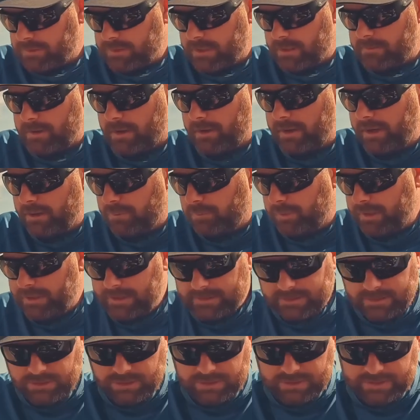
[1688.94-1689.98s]
talk about here
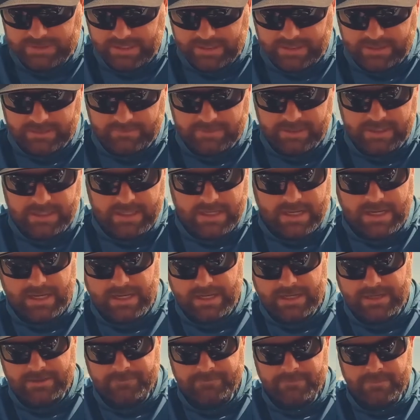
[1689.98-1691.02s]
weedless in just a second. Let me,
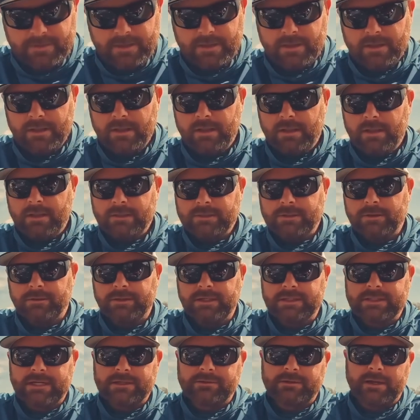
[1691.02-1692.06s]
uh, let's go with
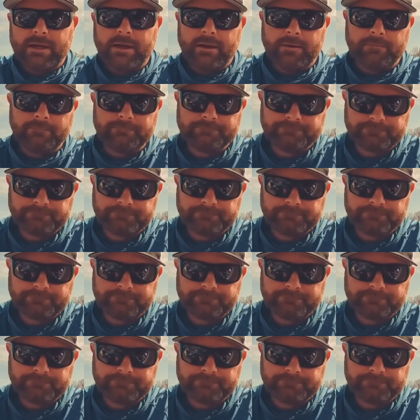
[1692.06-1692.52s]
these guys right here.